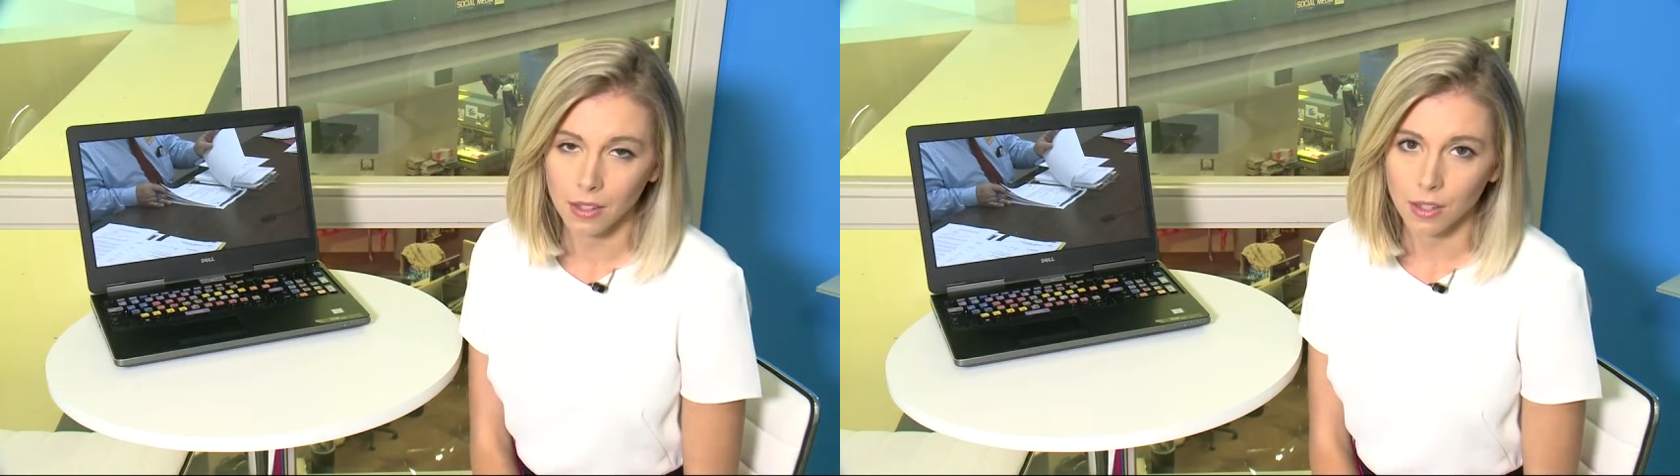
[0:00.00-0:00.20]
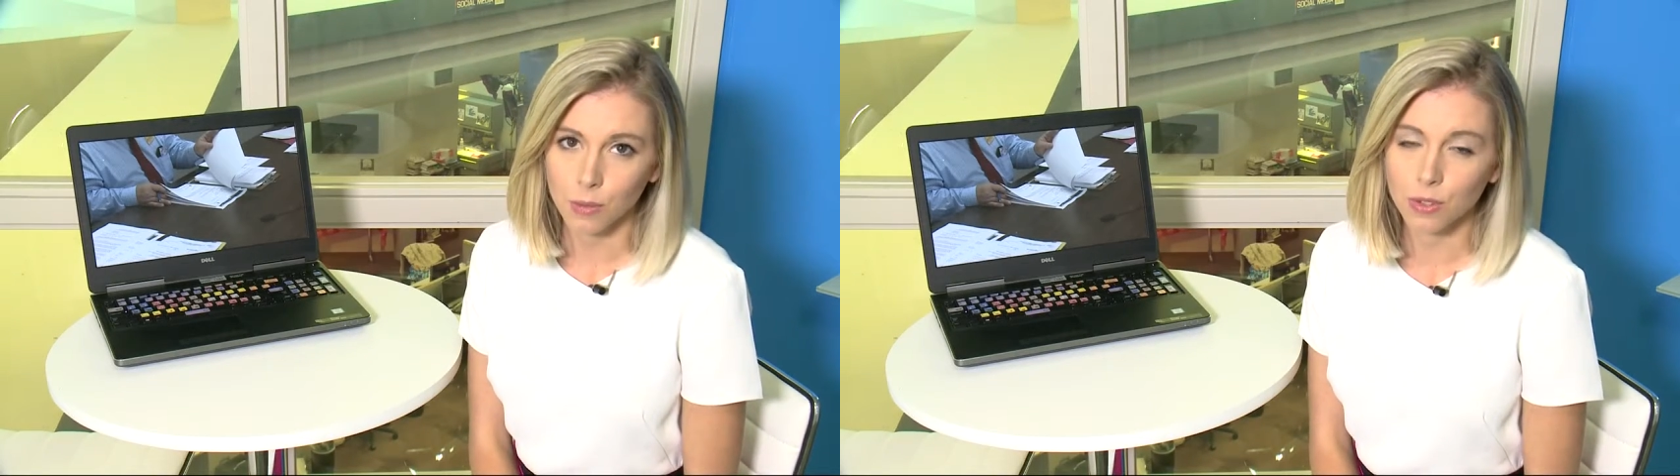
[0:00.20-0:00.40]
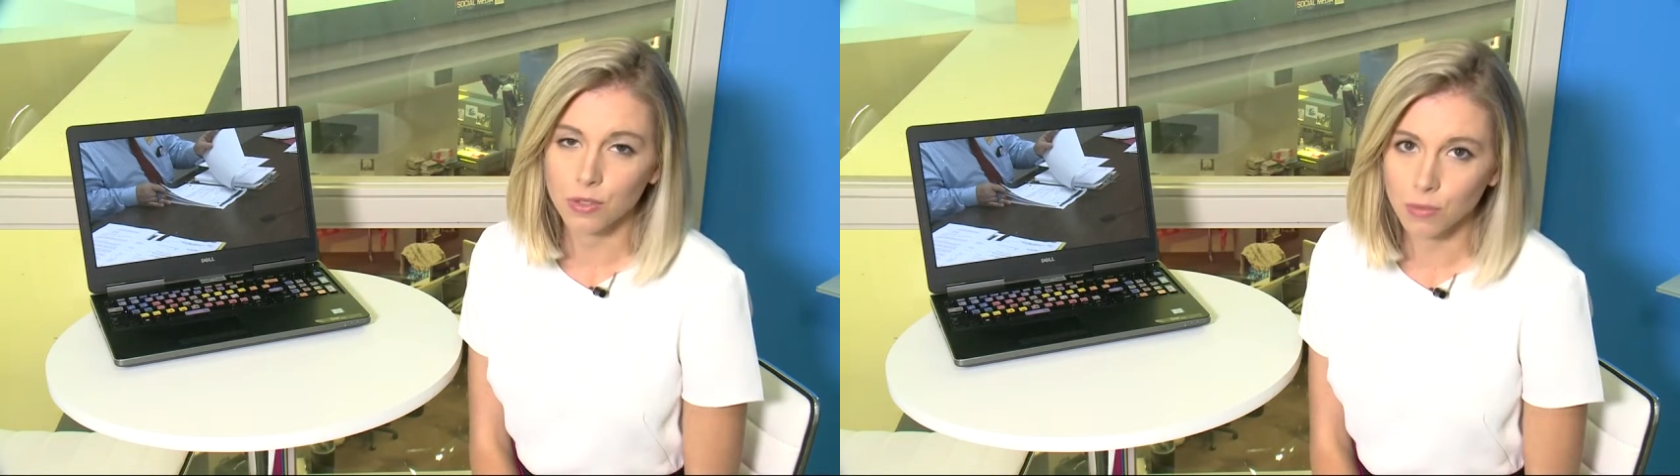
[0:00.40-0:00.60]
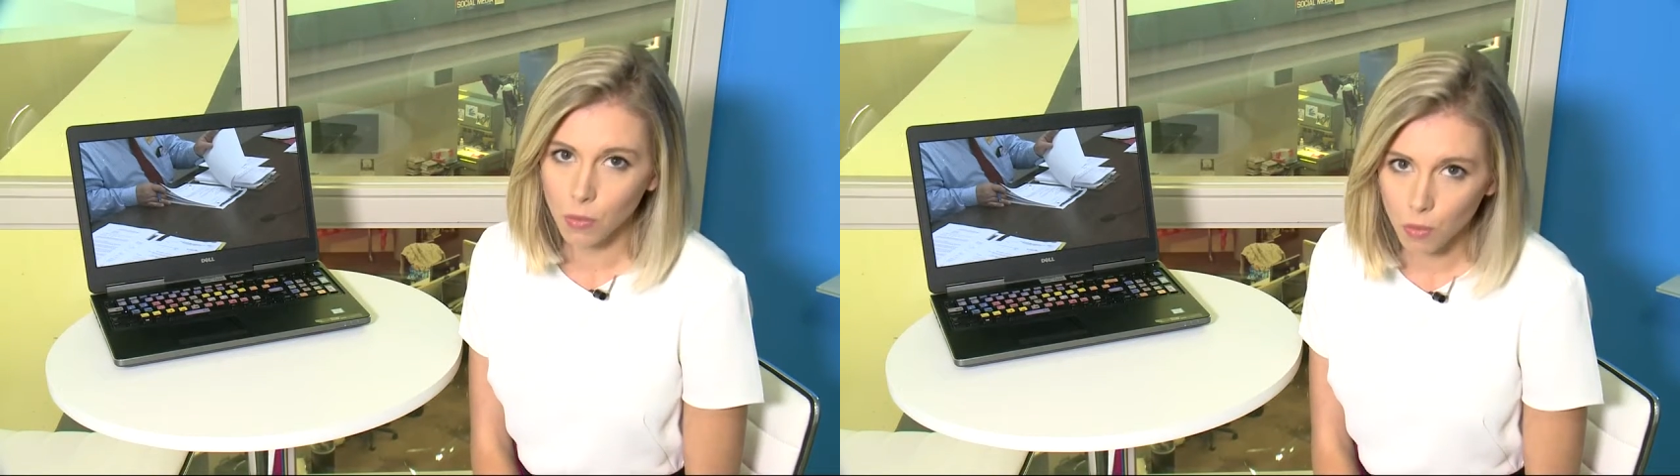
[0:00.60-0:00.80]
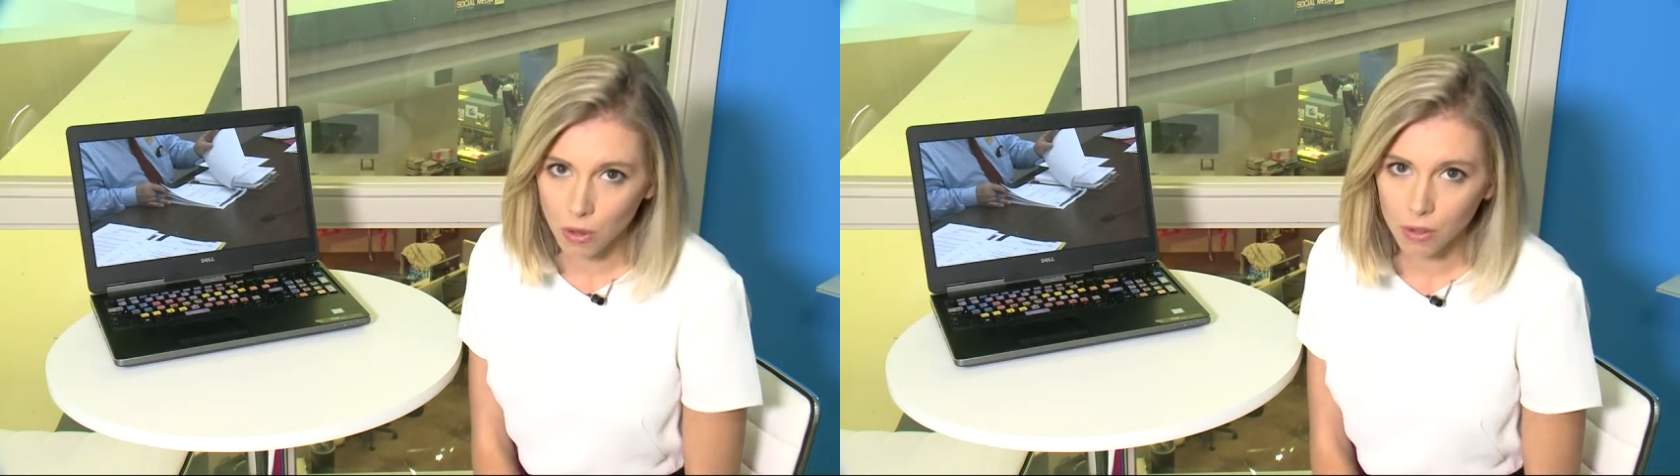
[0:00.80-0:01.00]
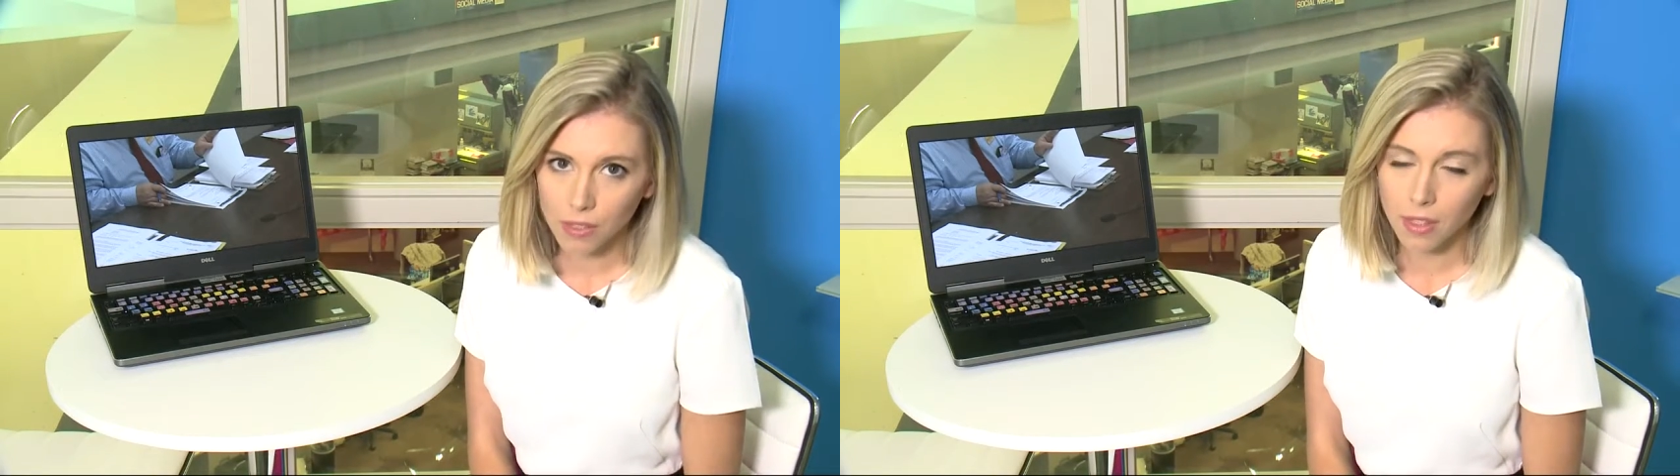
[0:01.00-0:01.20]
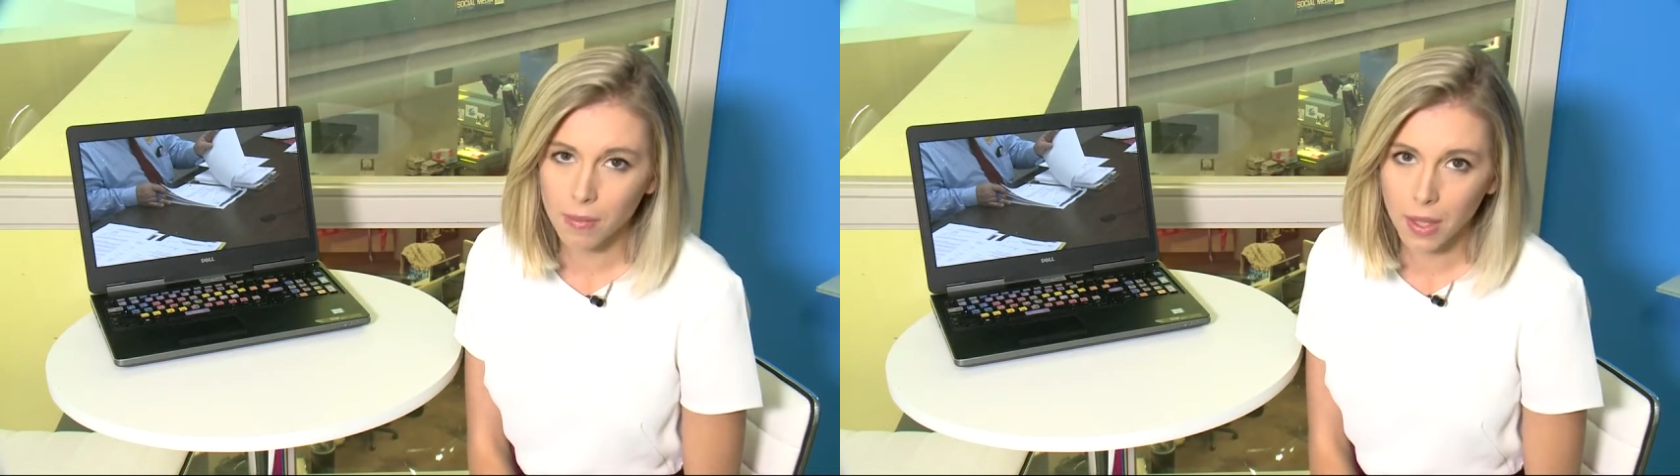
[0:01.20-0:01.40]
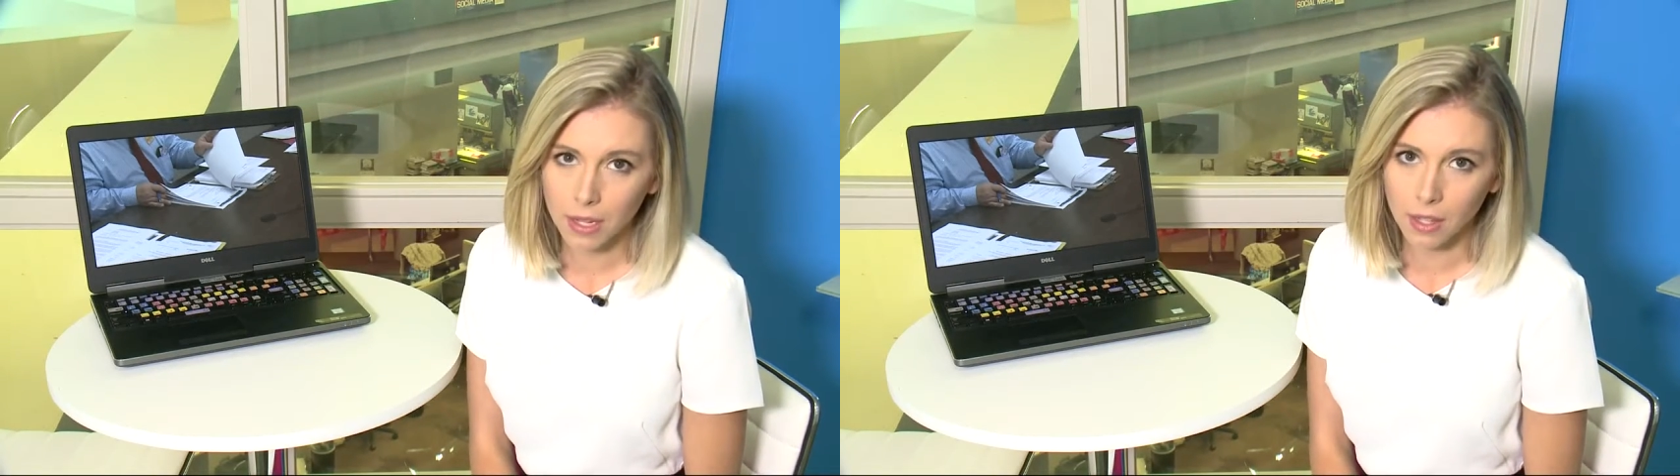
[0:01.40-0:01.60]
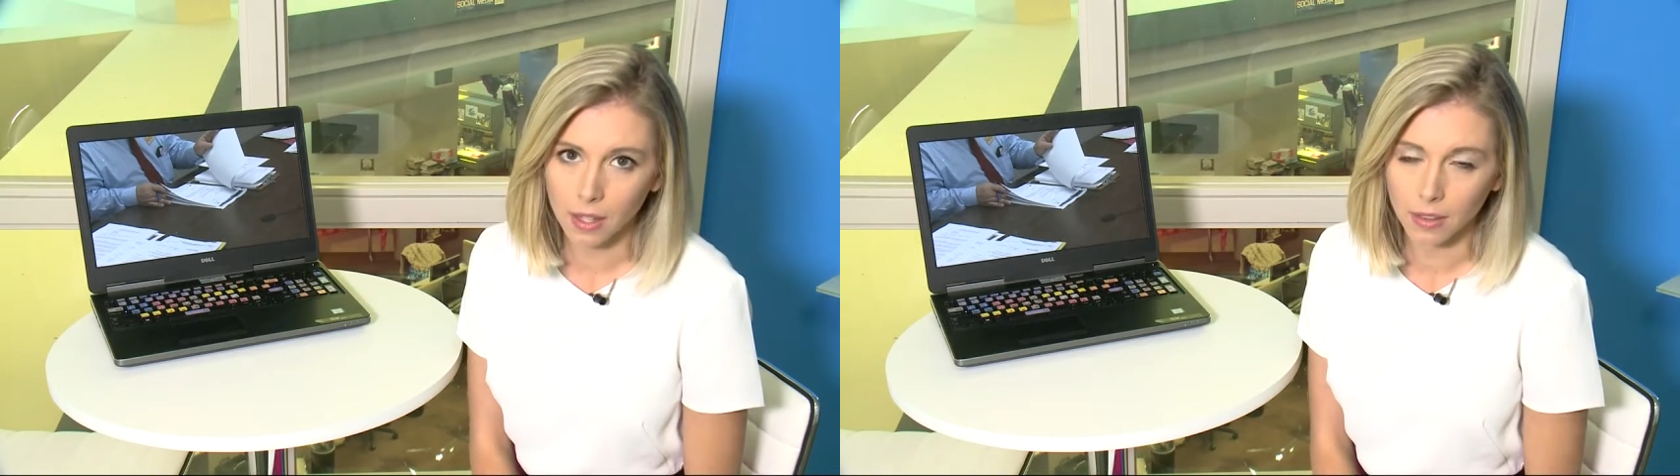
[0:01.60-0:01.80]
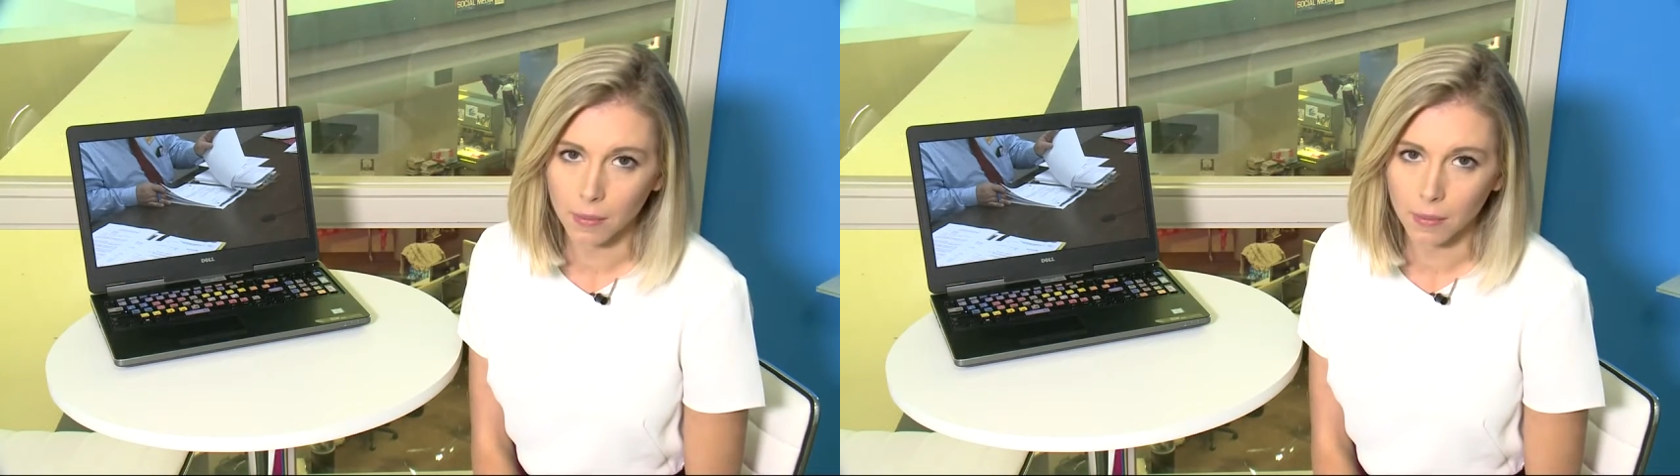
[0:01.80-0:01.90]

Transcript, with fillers: It was more than the Medicaid